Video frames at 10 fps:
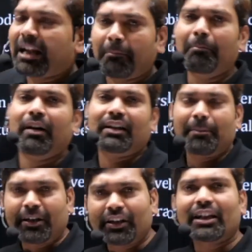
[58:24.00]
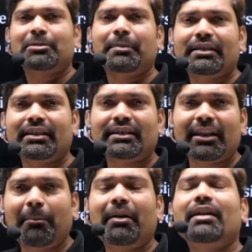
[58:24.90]
number, a particular species
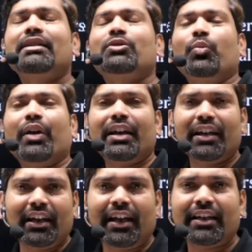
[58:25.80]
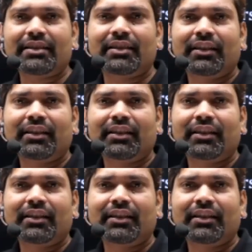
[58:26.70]
number is very less,